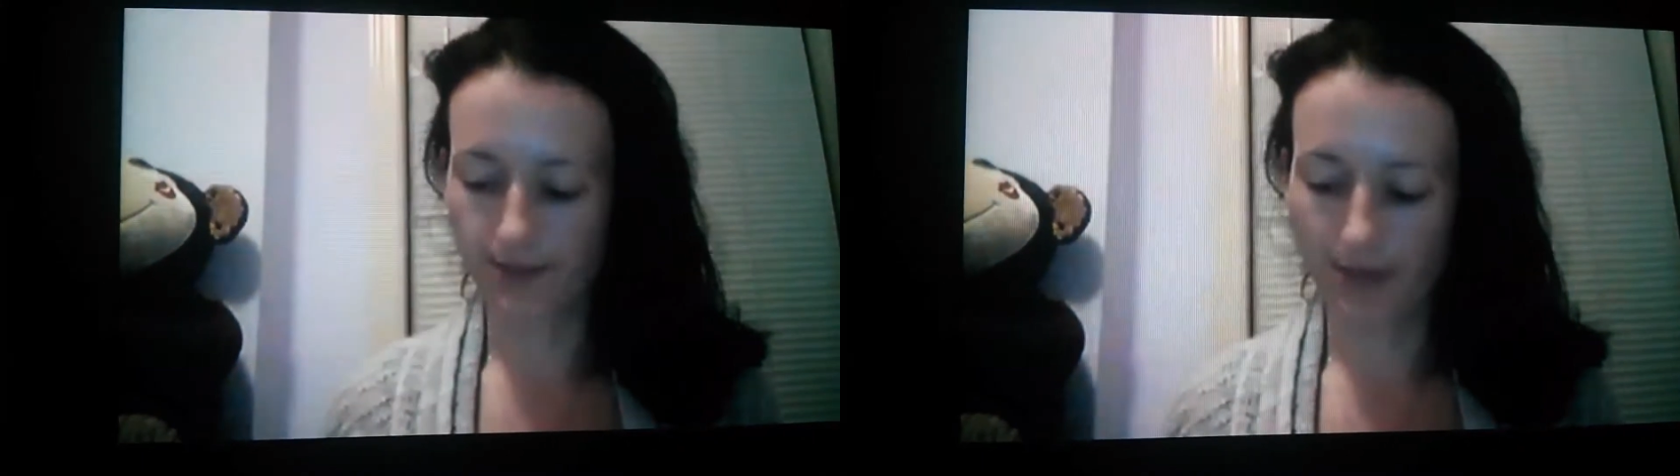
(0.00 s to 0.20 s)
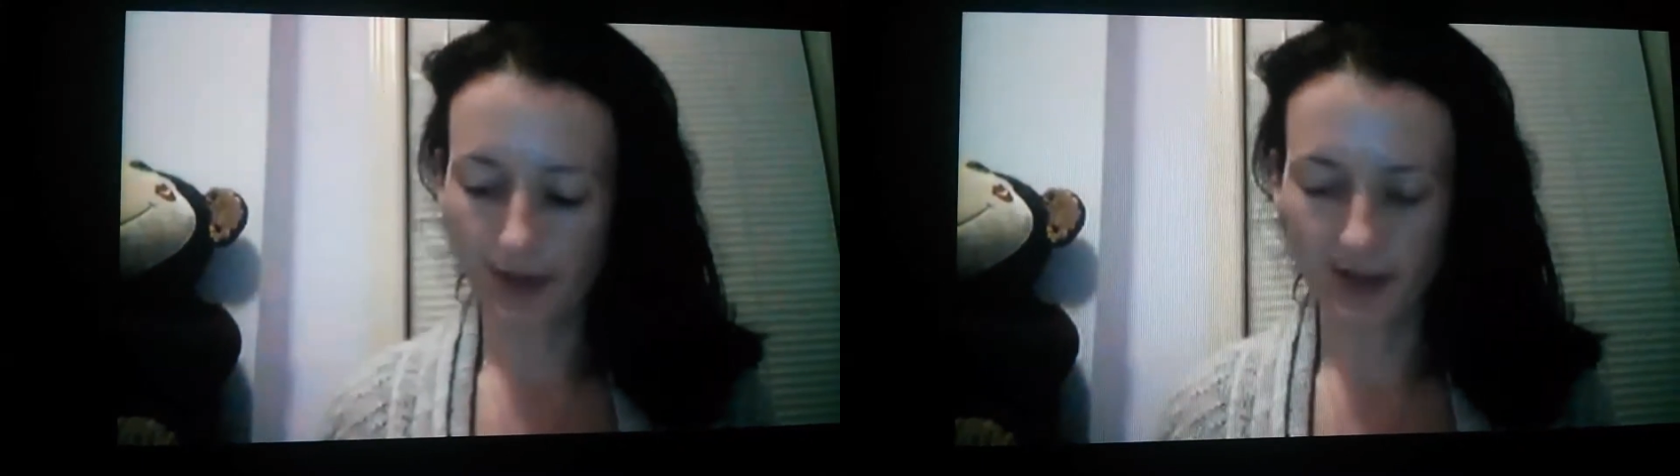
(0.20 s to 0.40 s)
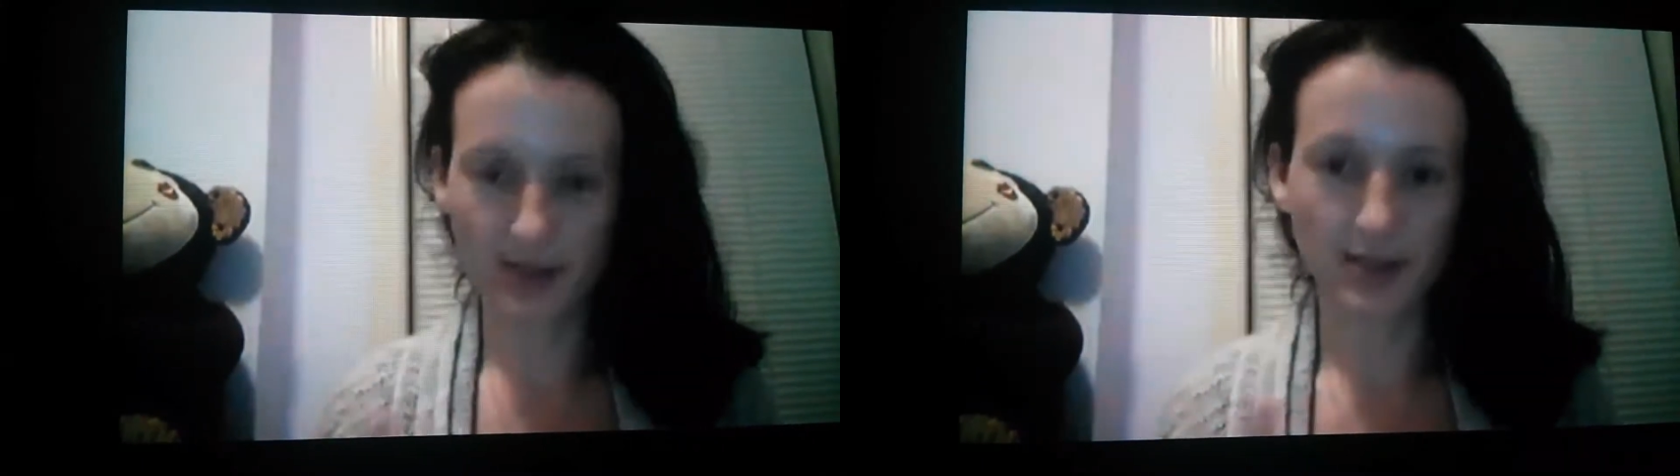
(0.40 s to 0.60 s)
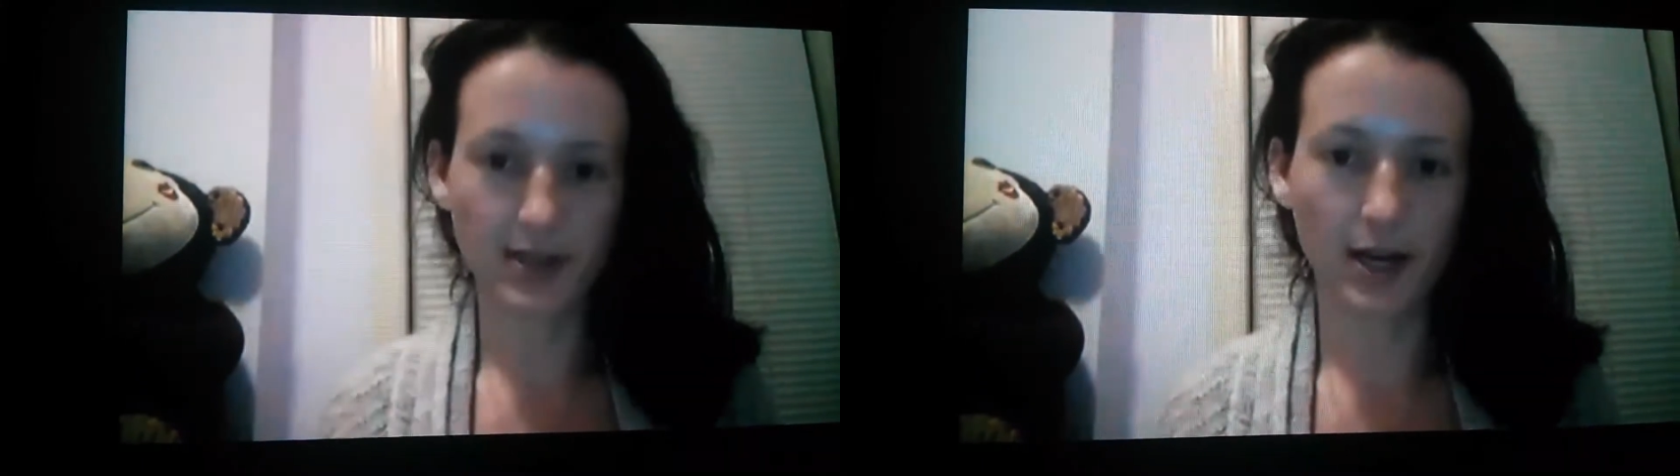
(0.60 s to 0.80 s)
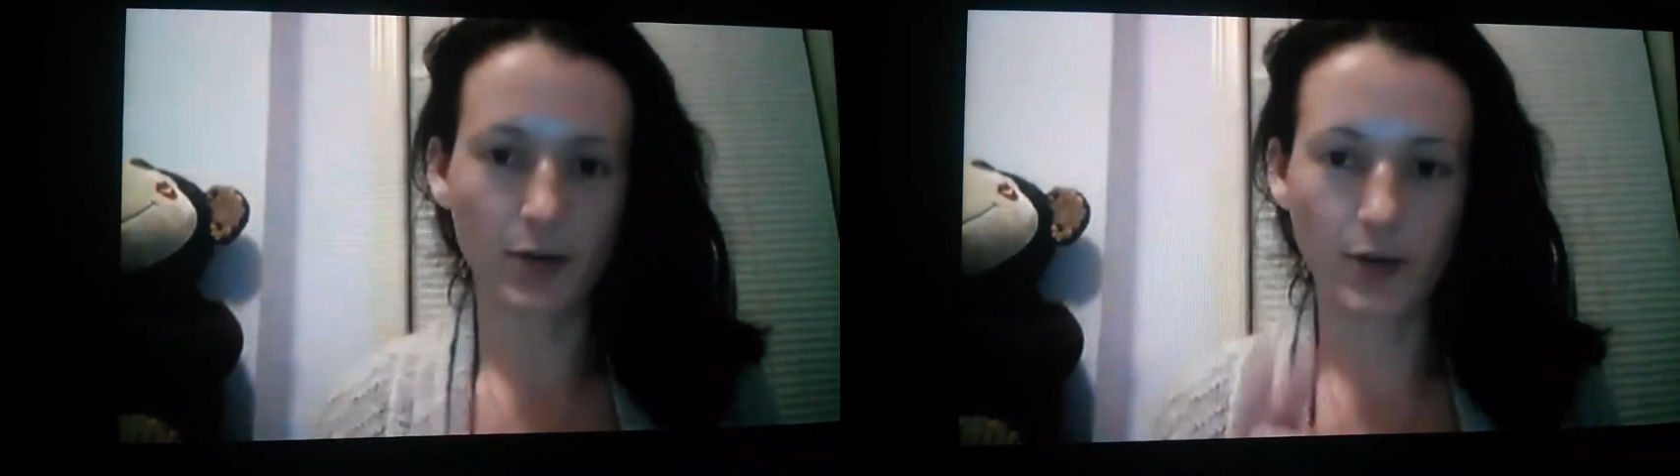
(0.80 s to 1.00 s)
This is the
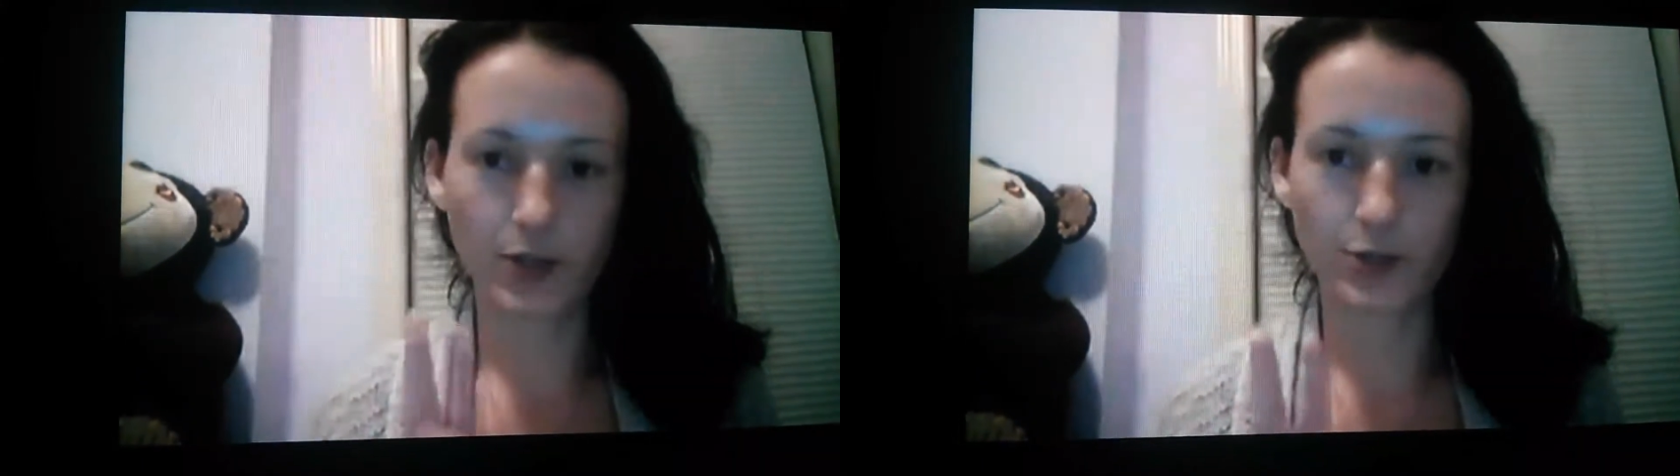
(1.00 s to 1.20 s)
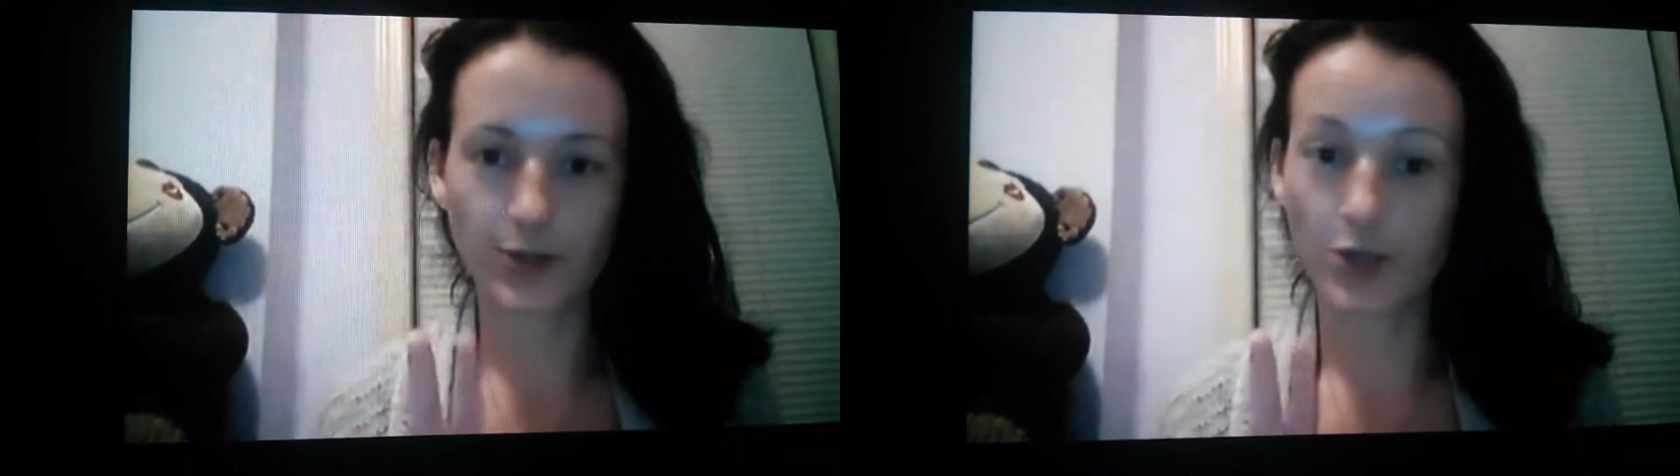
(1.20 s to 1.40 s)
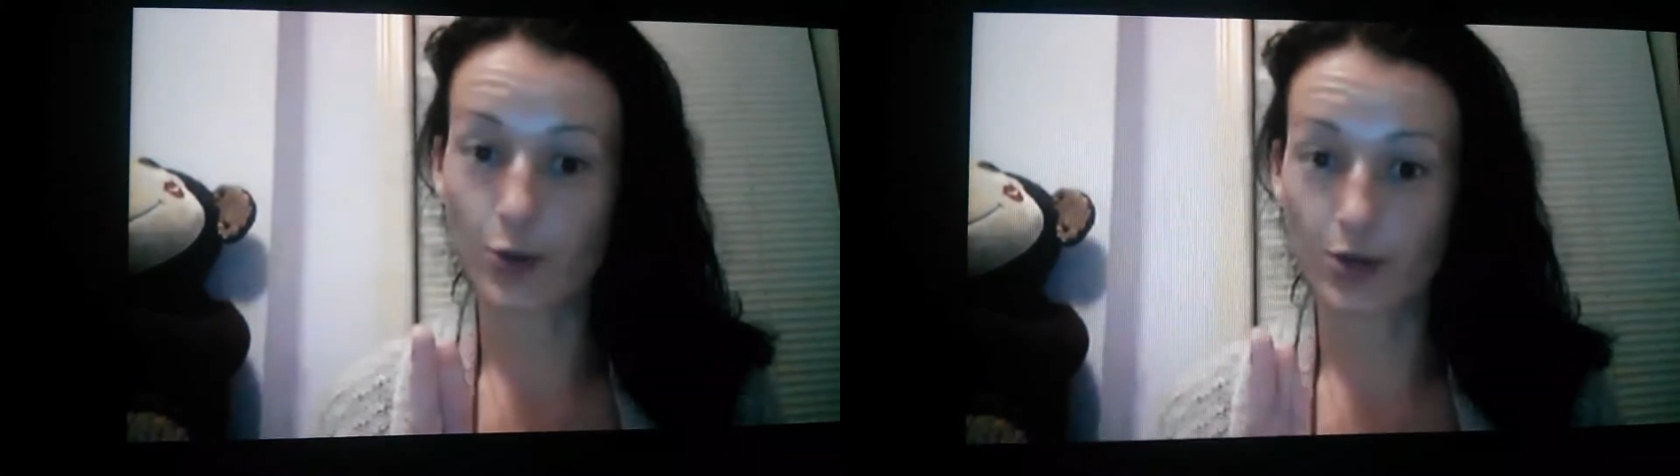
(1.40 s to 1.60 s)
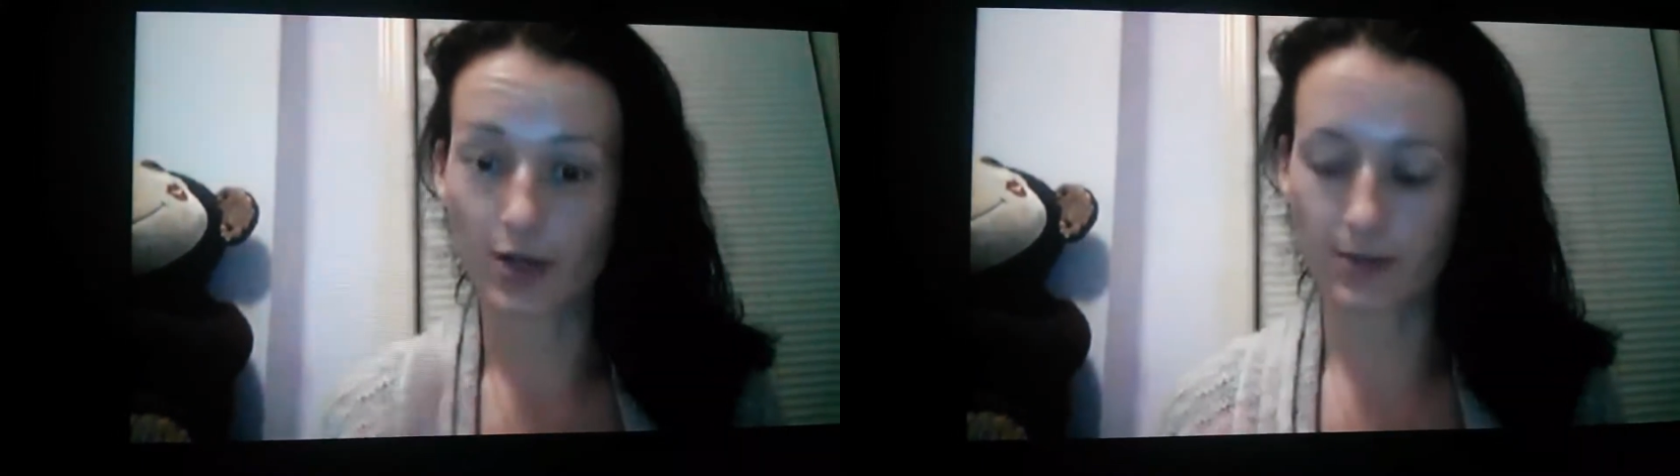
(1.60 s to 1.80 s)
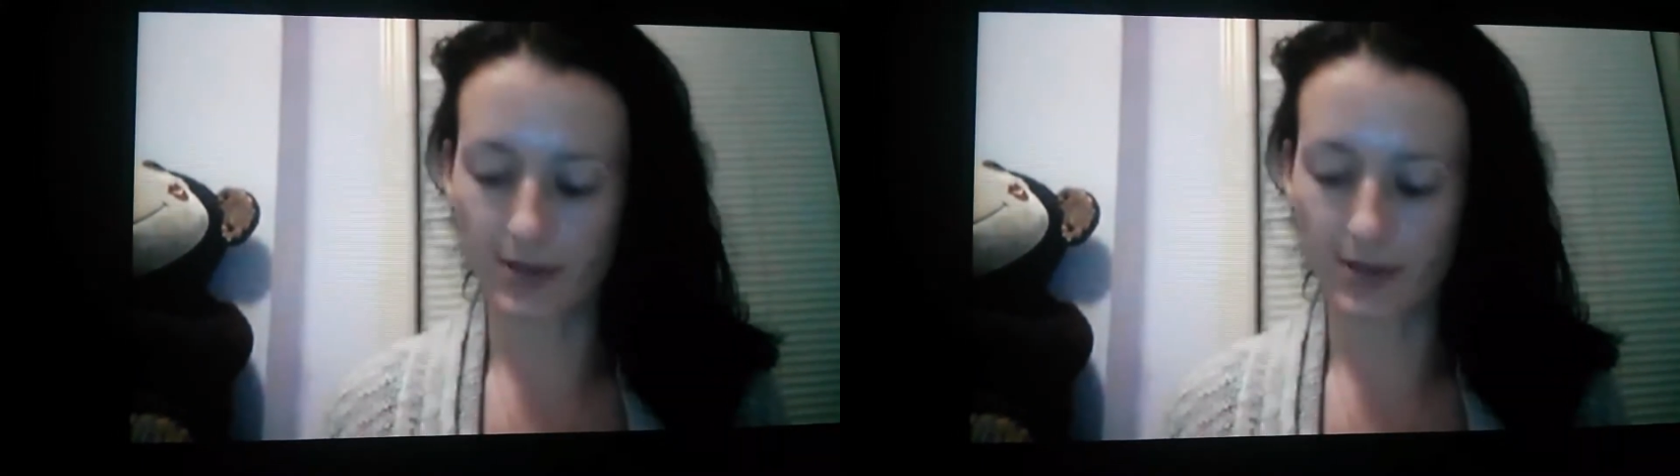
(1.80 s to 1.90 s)
second one. There's only two types.